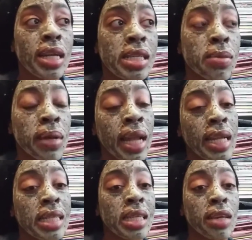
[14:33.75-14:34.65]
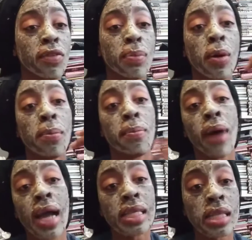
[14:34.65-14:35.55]
it doesn't mean I need to give up on
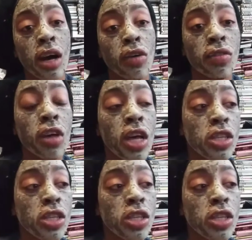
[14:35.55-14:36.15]
myself.